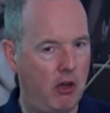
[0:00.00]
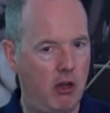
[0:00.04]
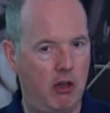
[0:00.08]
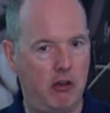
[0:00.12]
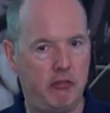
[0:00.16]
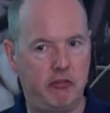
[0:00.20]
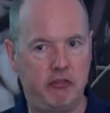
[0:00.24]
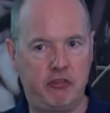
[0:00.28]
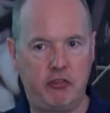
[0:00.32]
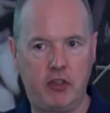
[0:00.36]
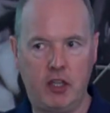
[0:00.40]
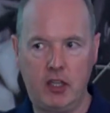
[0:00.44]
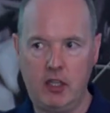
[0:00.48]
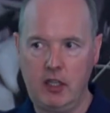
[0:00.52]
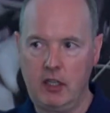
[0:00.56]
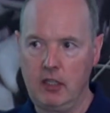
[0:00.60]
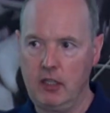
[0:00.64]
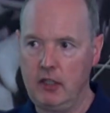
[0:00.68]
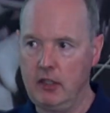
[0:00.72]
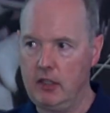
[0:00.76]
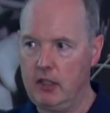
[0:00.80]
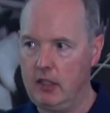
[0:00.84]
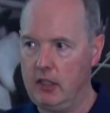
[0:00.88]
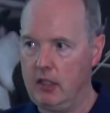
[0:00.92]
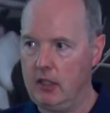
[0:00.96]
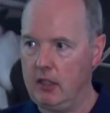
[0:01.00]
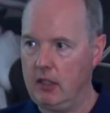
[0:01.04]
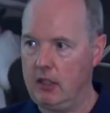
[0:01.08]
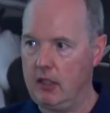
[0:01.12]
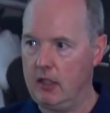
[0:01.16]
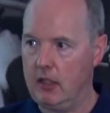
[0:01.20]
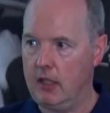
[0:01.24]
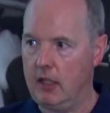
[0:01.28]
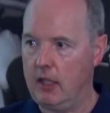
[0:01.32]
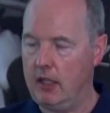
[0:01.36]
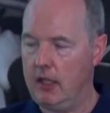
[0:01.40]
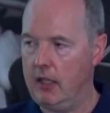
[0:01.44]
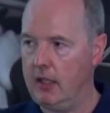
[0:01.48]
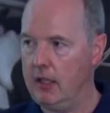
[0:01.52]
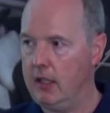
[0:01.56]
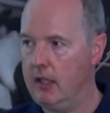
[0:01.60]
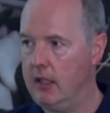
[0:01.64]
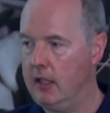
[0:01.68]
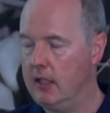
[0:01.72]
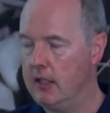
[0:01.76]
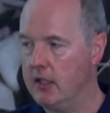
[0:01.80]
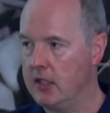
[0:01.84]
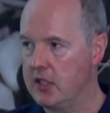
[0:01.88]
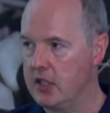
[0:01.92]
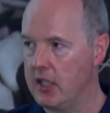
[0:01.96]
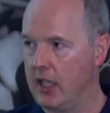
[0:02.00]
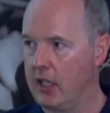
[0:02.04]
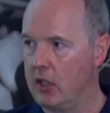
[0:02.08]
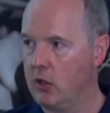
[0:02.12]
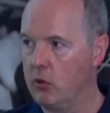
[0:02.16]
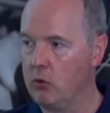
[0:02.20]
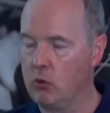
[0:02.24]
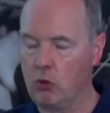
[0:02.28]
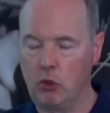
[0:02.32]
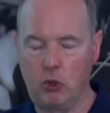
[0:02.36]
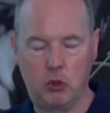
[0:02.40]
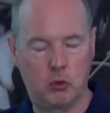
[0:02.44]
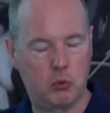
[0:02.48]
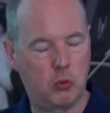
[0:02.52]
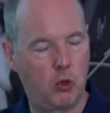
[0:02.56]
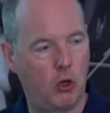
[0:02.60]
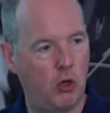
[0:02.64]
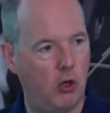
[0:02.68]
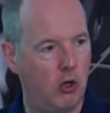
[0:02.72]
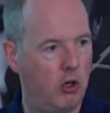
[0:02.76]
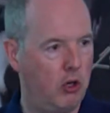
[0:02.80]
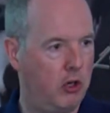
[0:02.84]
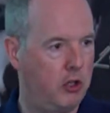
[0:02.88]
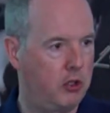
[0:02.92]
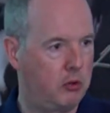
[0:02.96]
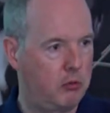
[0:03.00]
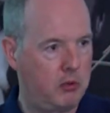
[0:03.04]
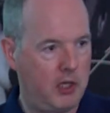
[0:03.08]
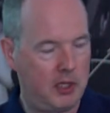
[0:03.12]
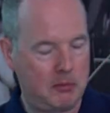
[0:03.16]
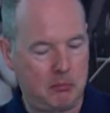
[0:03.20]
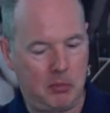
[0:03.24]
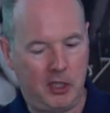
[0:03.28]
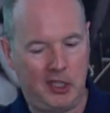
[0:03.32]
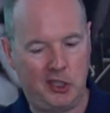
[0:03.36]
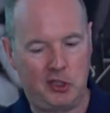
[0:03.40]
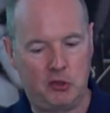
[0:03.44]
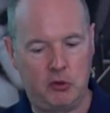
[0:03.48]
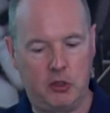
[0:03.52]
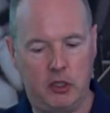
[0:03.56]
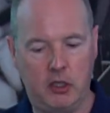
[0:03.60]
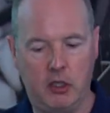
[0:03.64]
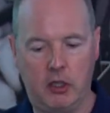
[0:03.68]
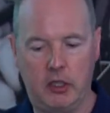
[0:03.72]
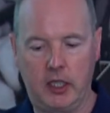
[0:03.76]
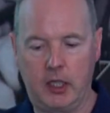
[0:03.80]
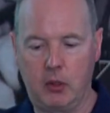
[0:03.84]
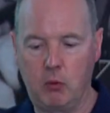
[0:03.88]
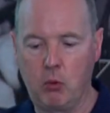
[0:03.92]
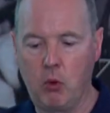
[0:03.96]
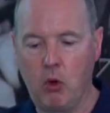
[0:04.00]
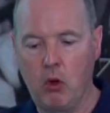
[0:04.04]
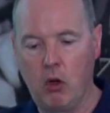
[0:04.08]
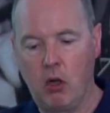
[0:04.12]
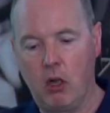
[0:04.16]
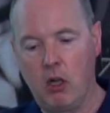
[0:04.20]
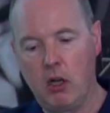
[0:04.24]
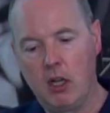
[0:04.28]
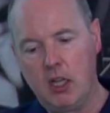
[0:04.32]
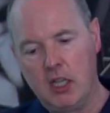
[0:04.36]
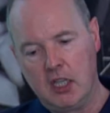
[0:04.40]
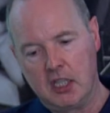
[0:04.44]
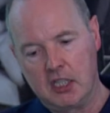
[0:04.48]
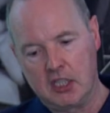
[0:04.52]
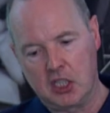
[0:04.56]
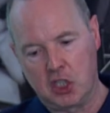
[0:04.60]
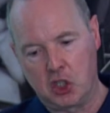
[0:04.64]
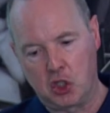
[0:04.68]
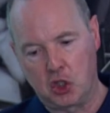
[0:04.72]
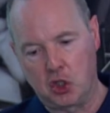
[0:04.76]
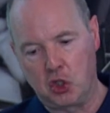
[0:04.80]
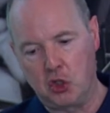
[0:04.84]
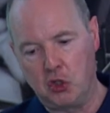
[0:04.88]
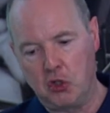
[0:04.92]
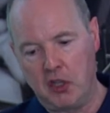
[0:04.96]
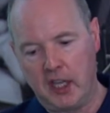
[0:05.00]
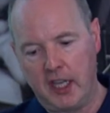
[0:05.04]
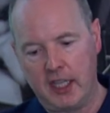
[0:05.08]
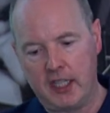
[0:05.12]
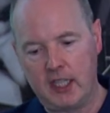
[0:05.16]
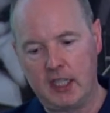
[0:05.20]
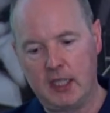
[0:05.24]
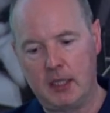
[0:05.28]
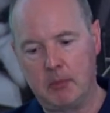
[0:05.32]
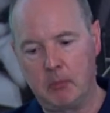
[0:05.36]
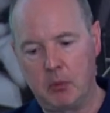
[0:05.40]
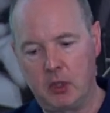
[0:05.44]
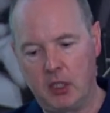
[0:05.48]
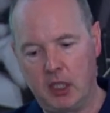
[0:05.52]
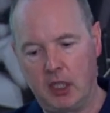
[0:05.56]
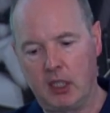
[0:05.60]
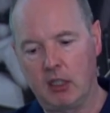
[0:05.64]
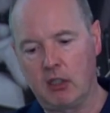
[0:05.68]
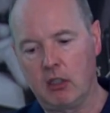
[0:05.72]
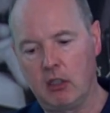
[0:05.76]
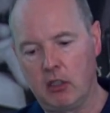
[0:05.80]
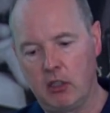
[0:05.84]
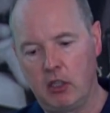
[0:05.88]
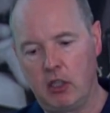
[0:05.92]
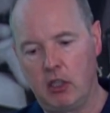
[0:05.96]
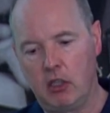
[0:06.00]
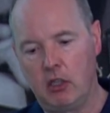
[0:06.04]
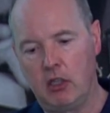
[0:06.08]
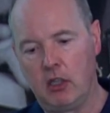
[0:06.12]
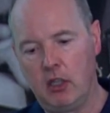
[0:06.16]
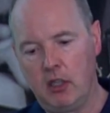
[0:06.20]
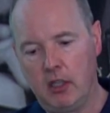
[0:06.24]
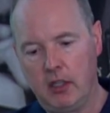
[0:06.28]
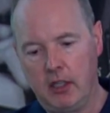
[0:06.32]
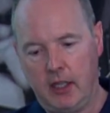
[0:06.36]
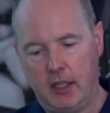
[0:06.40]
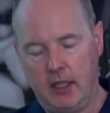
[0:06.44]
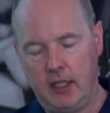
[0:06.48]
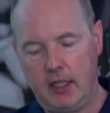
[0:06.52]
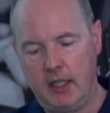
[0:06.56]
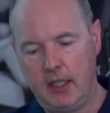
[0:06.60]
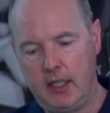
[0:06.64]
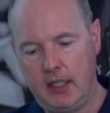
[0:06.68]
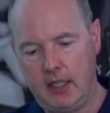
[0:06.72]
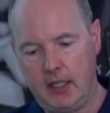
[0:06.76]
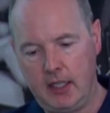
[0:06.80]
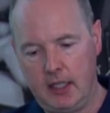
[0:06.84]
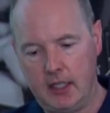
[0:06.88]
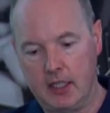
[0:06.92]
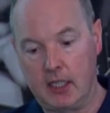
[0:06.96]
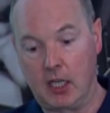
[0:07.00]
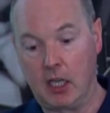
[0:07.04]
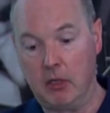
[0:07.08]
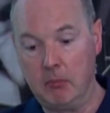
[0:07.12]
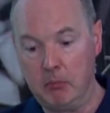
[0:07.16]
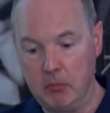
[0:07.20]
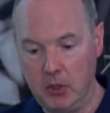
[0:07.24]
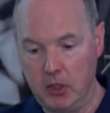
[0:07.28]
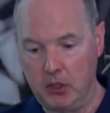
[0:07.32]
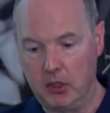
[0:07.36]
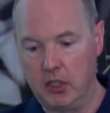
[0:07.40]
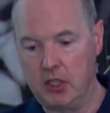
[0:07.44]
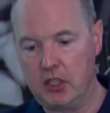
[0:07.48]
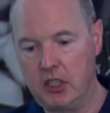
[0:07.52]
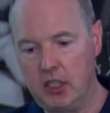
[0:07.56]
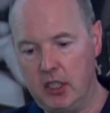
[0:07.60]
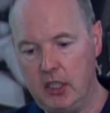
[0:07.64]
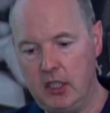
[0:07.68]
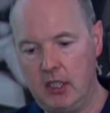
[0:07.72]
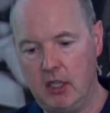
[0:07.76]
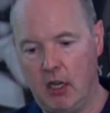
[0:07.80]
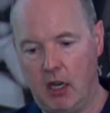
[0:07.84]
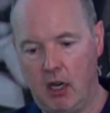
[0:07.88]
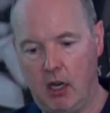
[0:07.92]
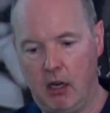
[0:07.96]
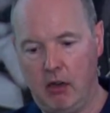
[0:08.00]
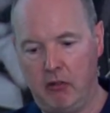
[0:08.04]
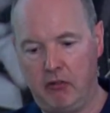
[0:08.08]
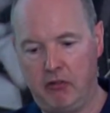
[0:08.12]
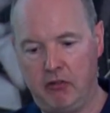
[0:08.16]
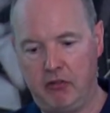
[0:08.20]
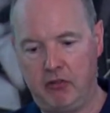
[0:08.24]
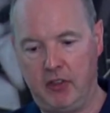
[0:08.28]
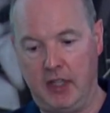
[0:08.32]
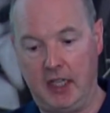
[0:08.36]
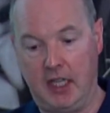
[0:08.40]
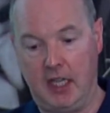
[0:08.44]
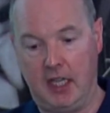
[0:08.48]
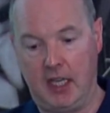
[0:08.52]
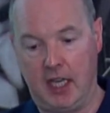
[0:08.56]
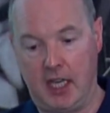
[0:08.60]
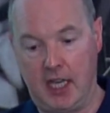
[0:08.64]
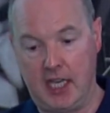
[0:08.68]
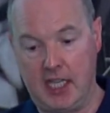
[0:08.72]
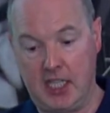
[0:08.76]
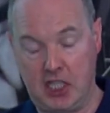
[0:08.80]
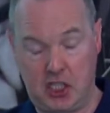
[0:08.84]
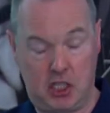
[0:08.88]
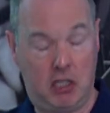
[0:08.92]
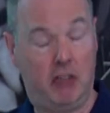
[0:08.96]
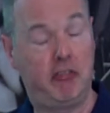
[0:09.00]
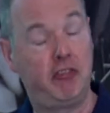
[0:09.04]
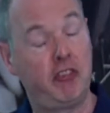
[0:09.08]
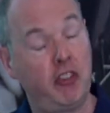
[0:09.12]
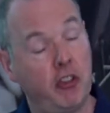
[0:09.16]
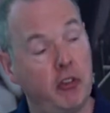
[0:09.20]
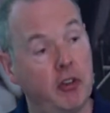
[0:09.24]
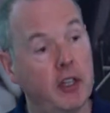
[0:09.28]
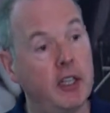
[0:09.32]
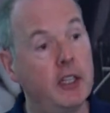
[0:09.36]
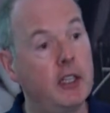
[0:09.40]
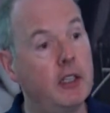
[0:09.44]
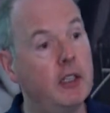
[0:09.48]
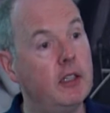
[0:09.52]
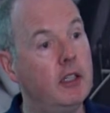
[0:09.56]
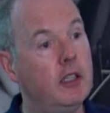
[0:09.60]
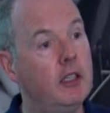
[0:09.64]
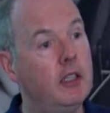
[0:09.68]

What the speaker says: of the Second World War, the Great Patriotic War, created a particular community of suffering,